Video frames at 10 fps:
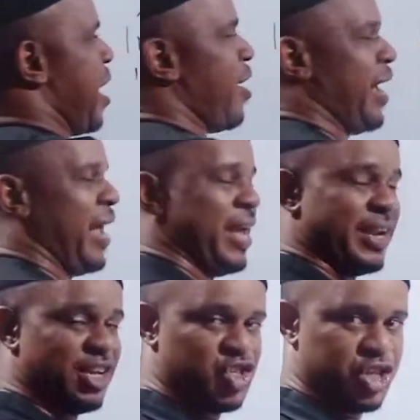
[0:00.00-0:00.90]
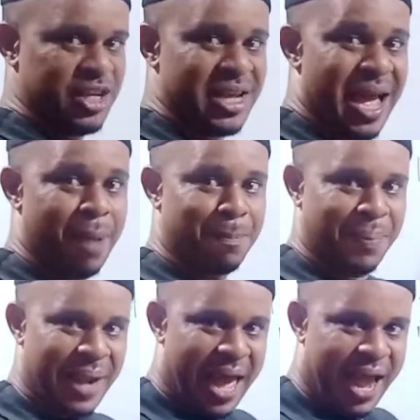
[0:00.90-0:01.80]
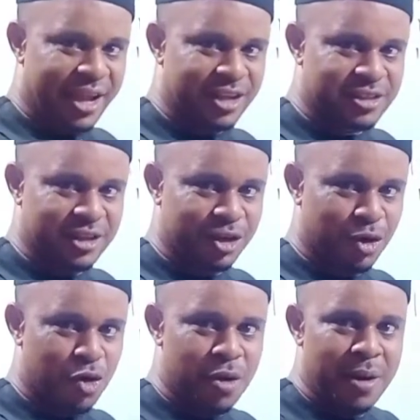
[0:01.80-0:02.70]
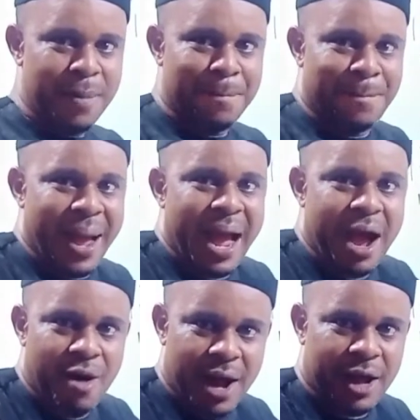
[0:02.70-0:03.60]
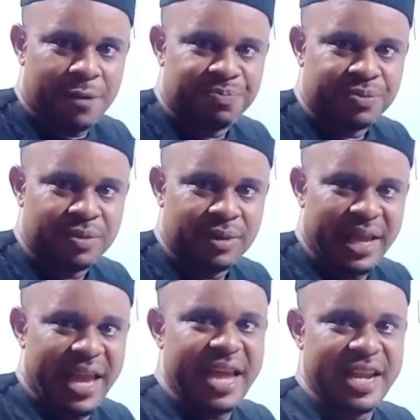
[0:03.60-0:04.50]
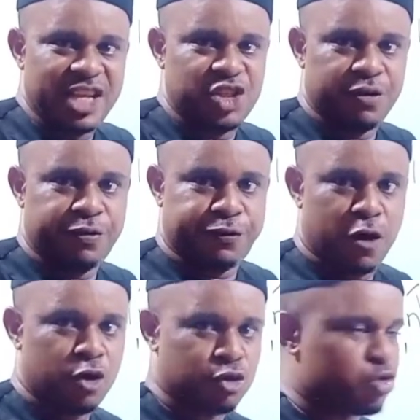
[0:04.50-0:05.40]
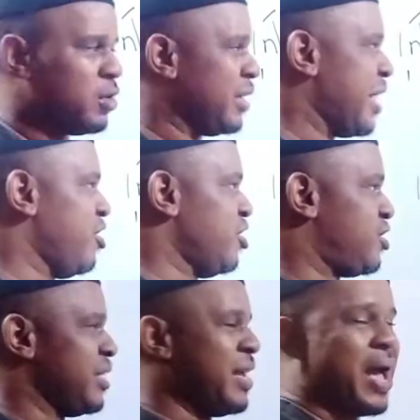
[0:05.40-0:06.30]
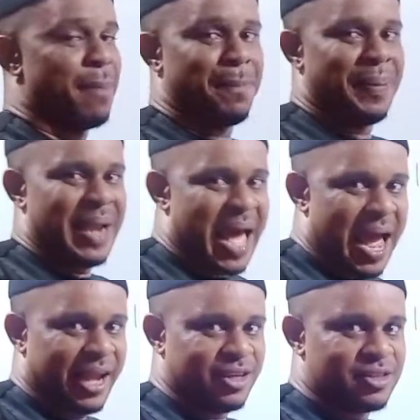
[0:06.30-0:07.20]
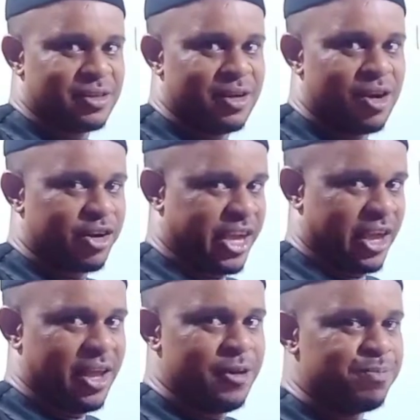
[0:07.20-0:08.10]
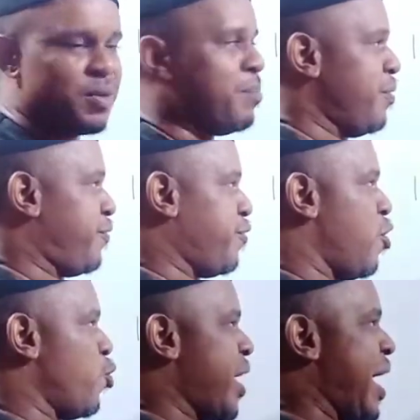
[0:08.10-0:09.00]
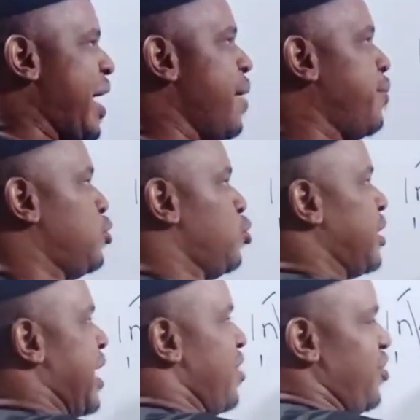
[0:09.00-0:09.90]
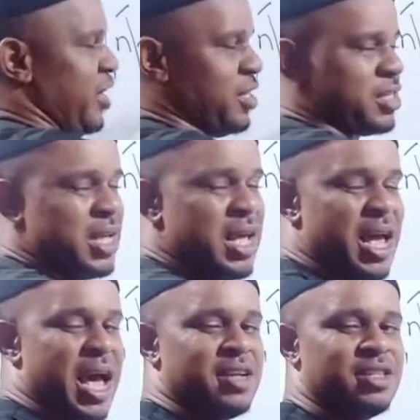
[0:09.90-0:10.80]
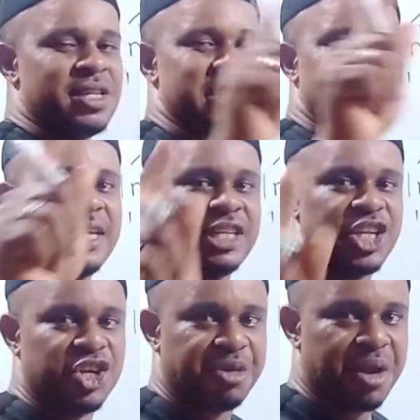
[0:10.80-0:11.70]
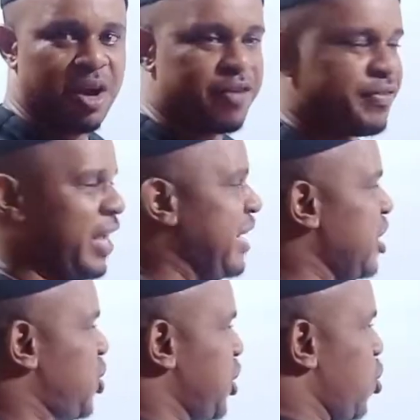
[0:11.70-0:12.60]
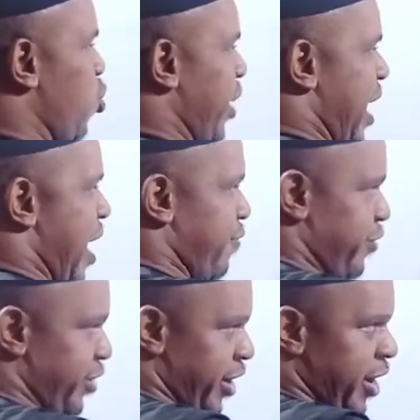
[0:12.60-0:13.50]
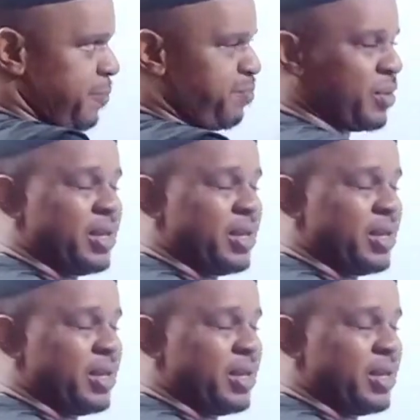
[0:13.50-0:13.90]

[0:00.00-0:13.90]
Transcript: our energy applied, power, energy, force that is applied, okay, before we are able to get this. And the degree of energy we have here